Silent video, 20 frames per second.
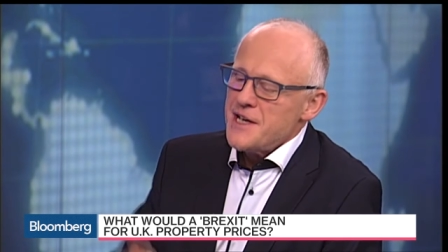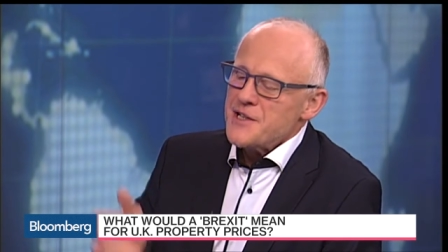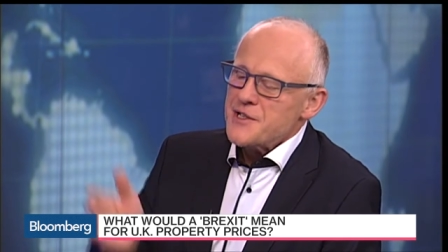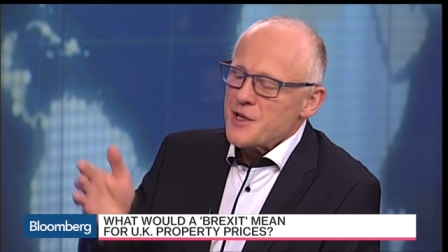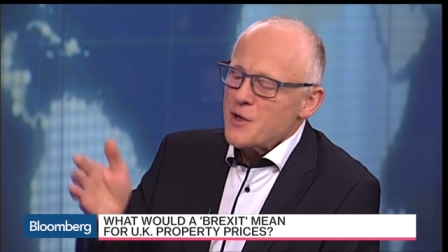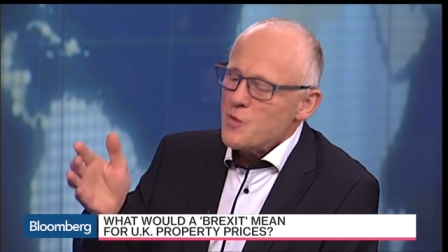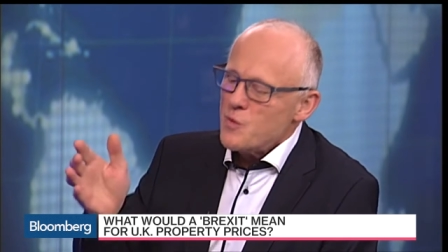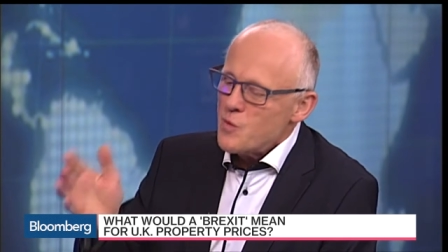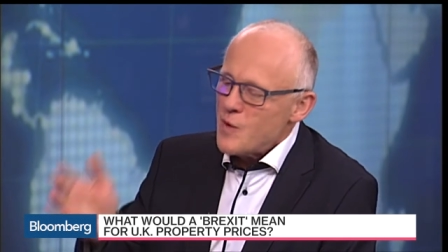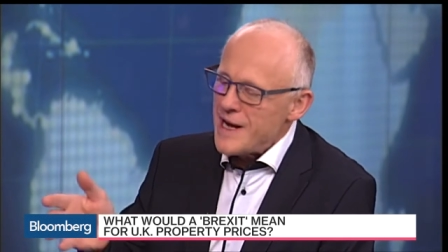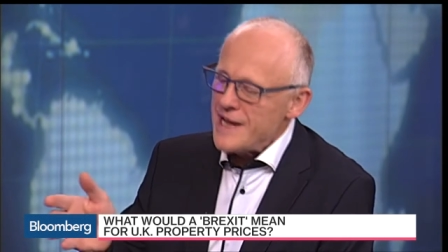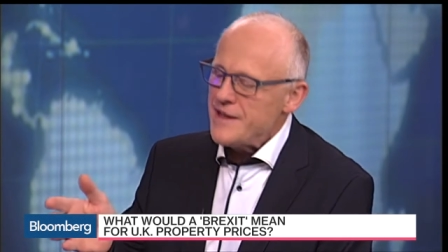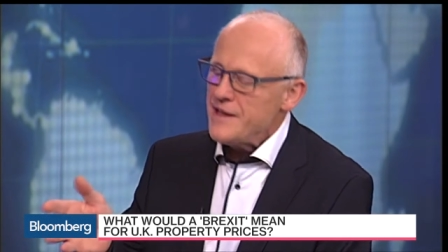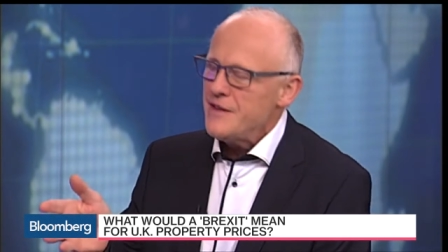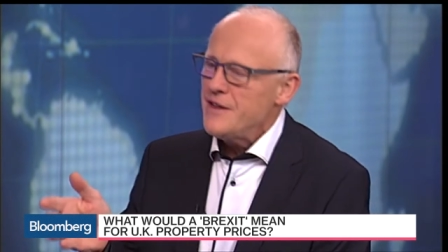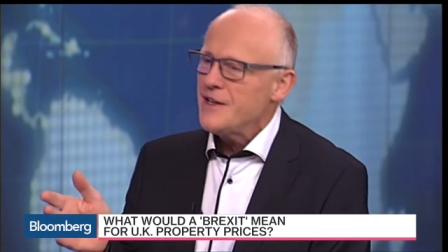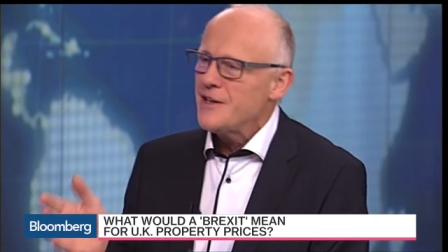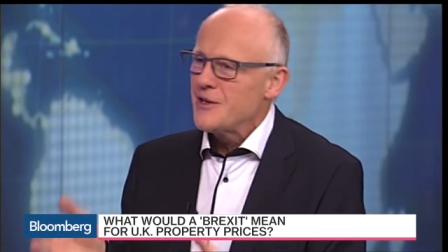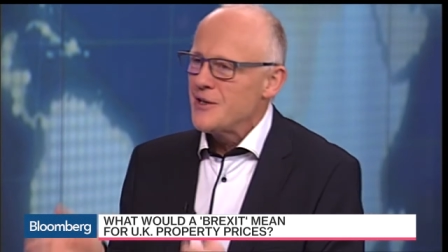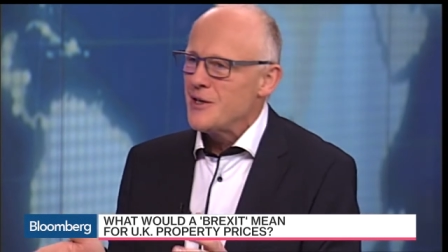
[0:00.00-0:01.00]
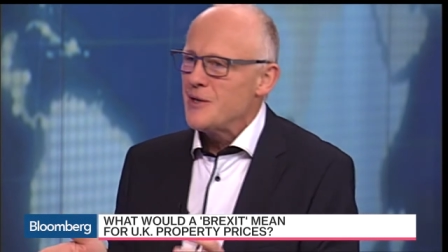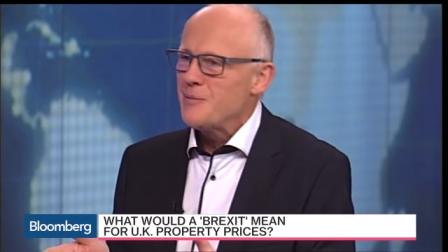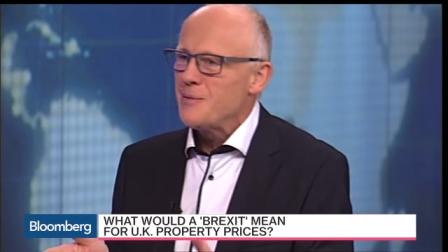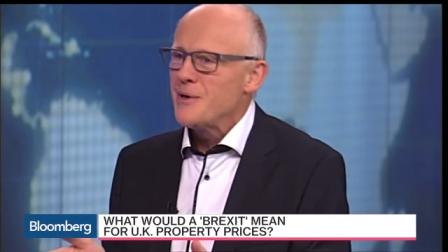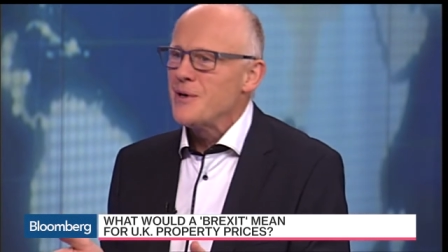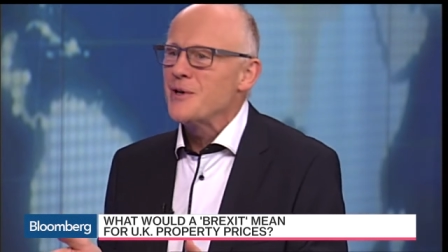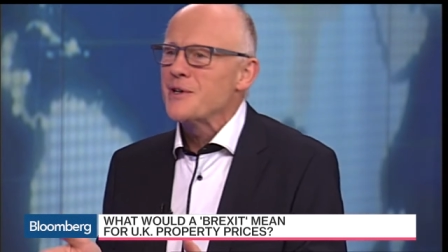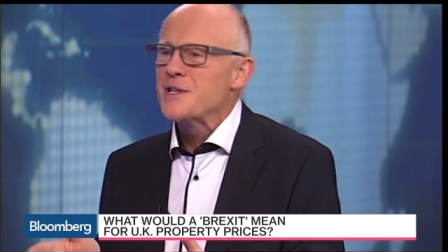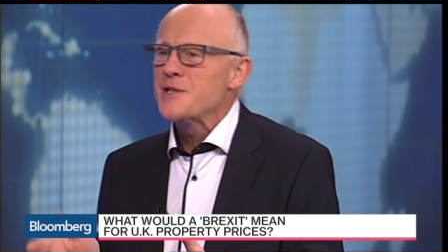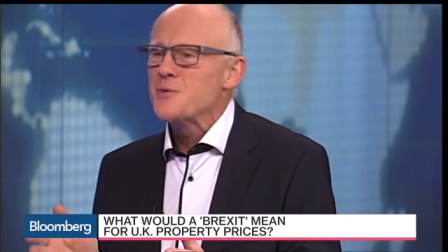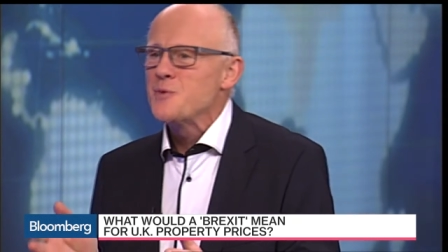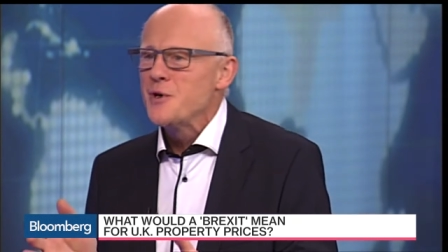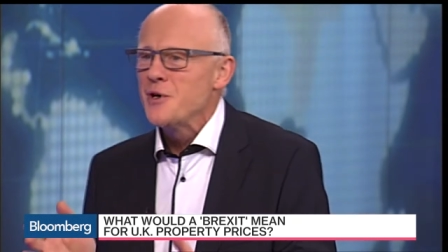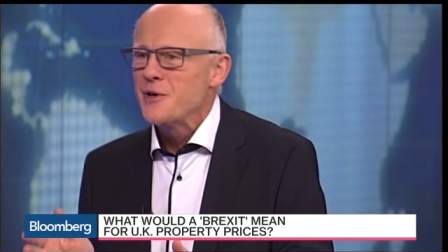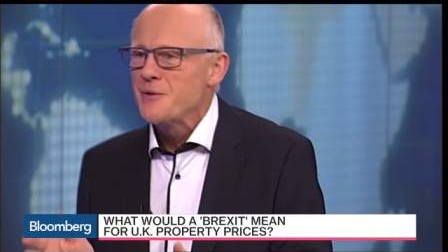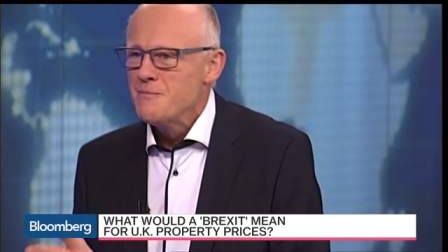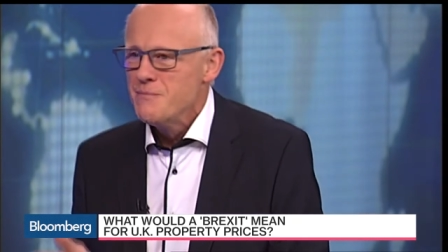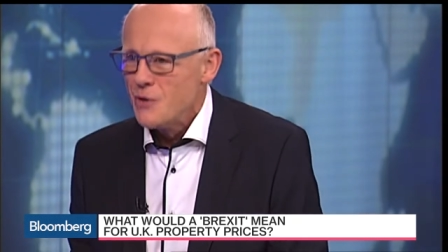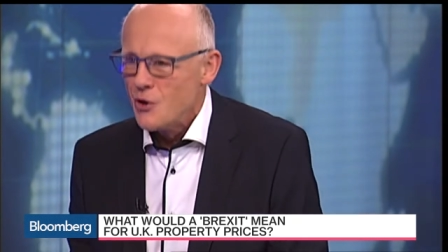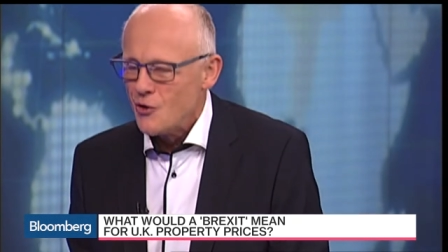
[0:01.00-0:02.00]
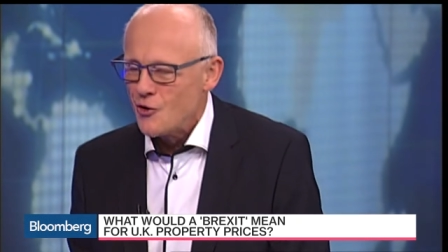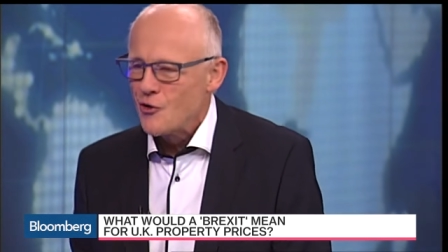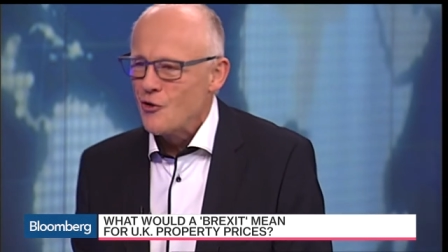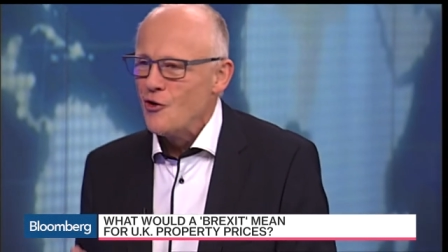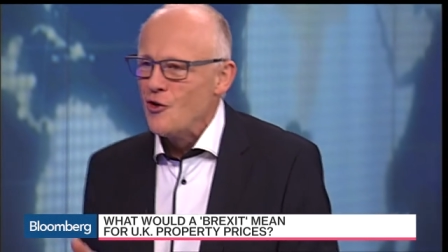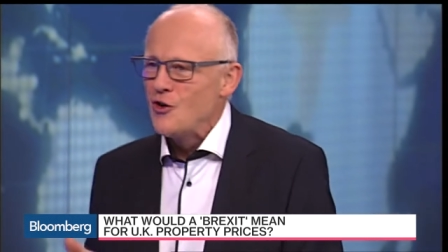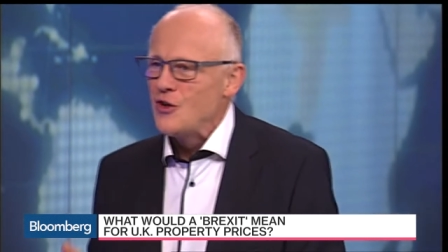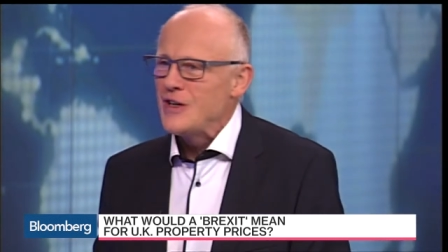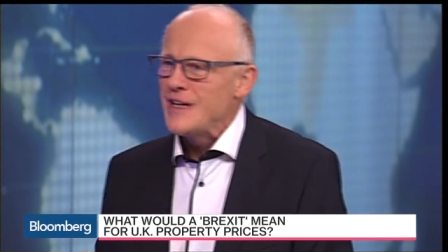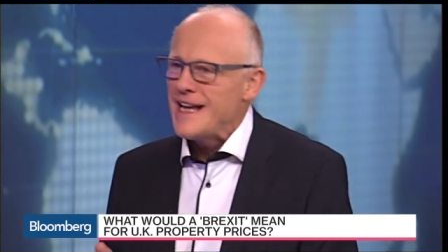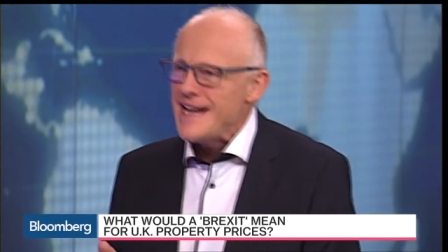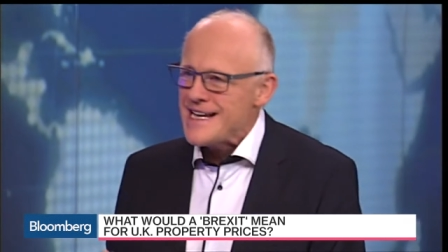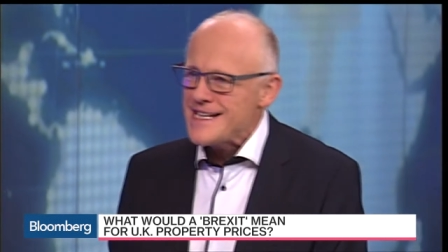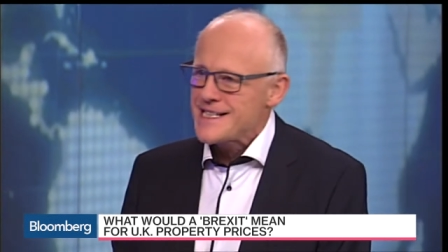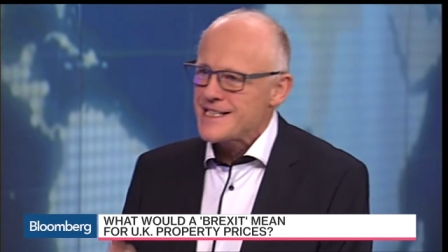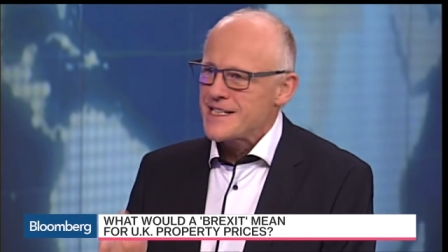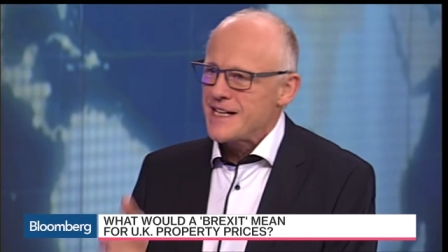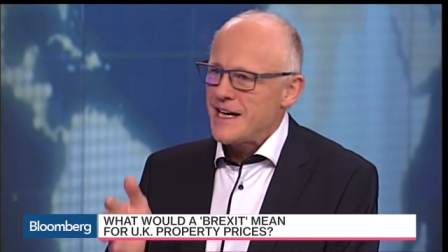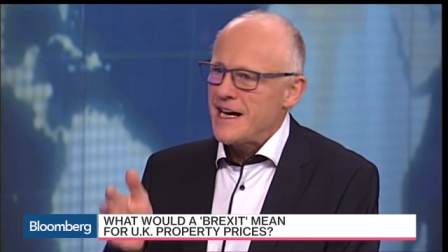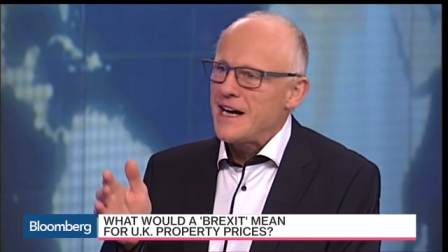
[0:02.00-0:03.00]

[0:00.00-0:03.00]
So whether the car park is worth more or less